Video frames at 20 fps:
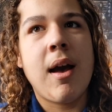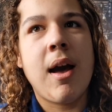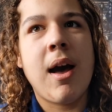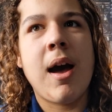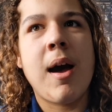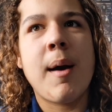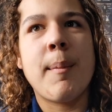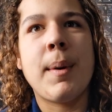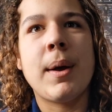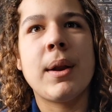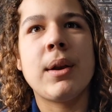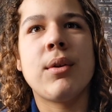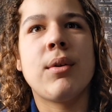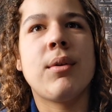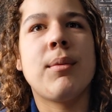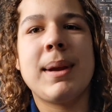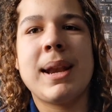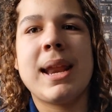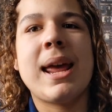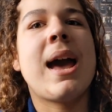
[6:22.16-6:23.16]
but
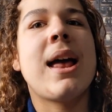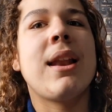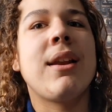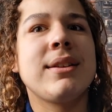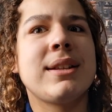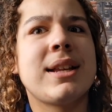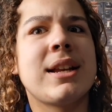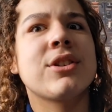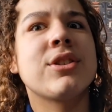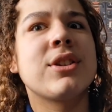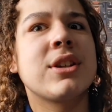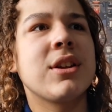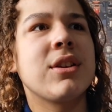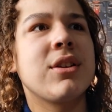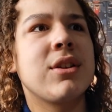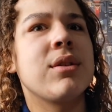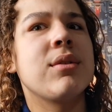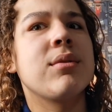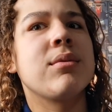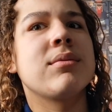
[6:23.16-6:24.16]
not many airlines actually
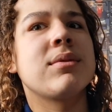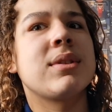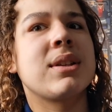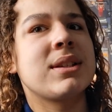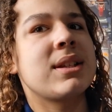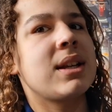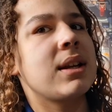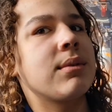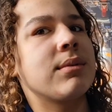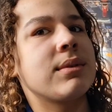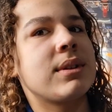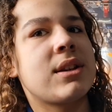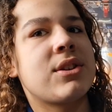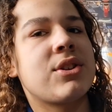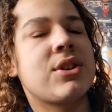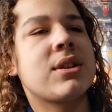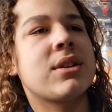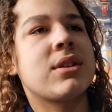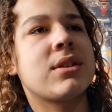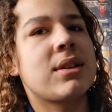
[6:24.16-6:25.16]
use the single
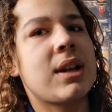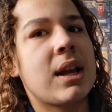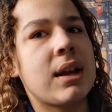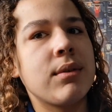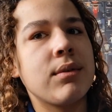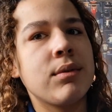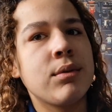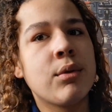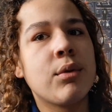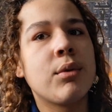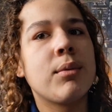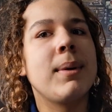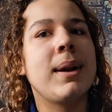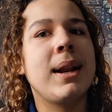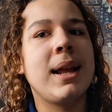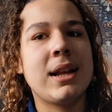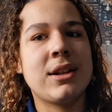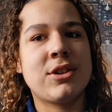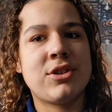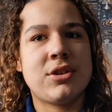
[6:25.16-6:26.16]
digits. They
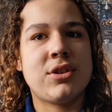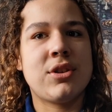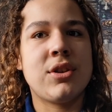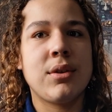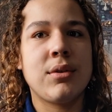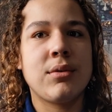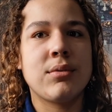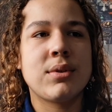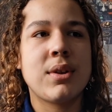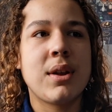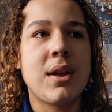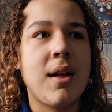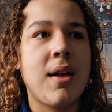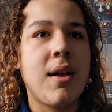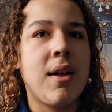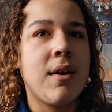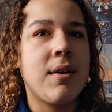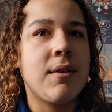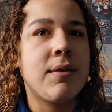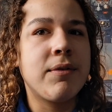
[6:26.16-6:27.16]
normally just use
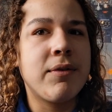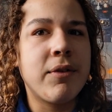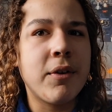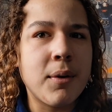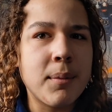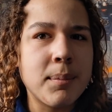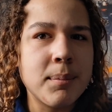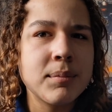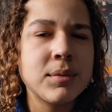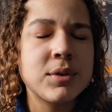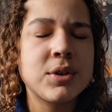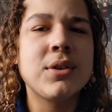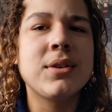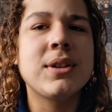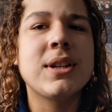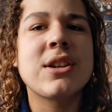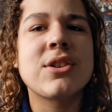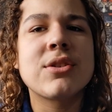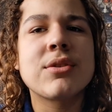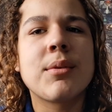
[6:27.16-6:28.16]
from 2
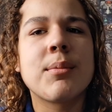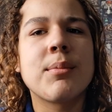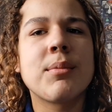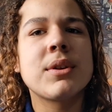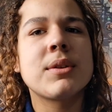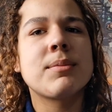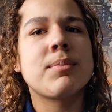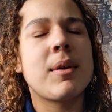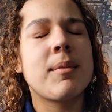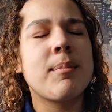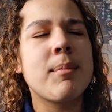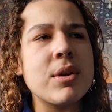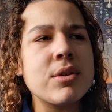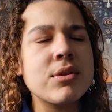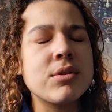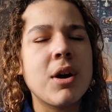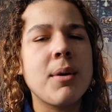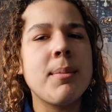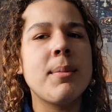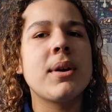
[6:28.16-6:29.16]
digits onwards, but
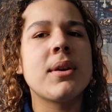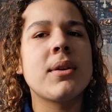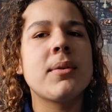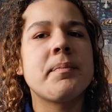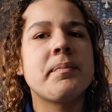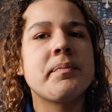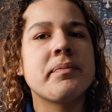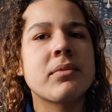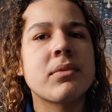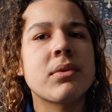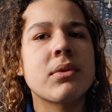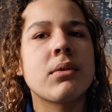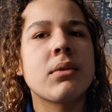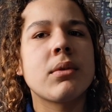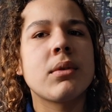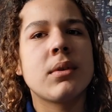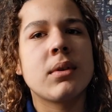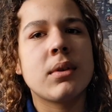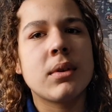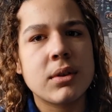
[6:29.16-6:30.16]
most common
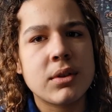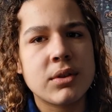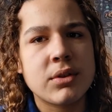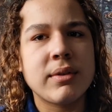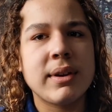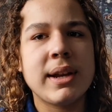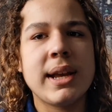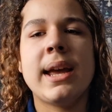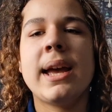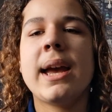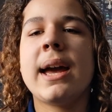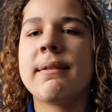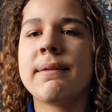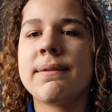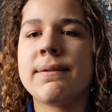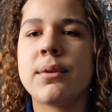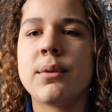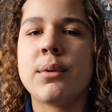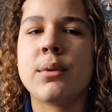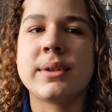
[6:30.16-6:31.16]
3 and
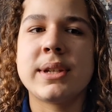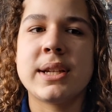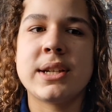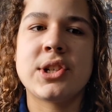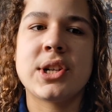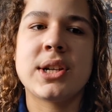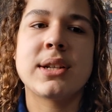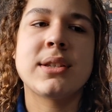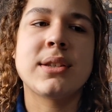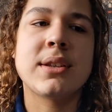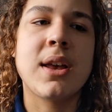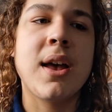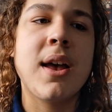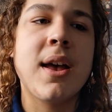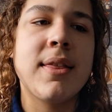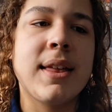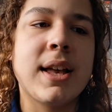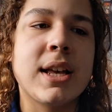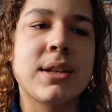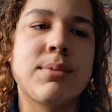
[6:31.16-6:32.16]
4 digits.
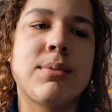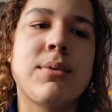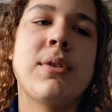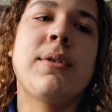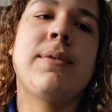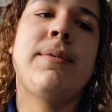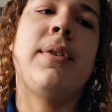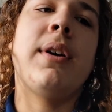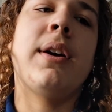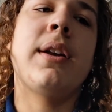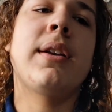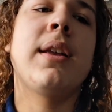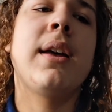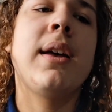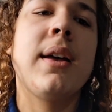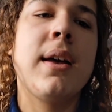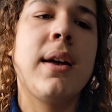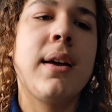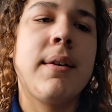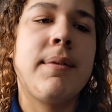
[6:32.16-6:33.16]
That's what you'll find
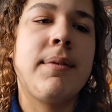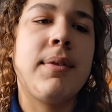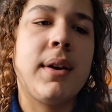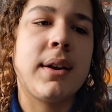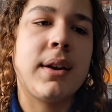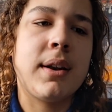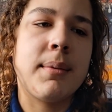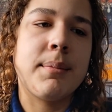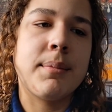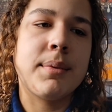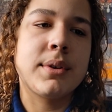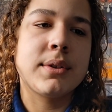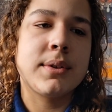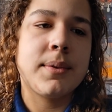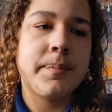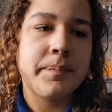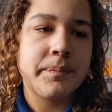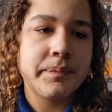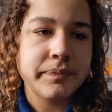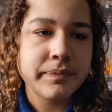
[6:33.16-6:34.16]
flight numbers.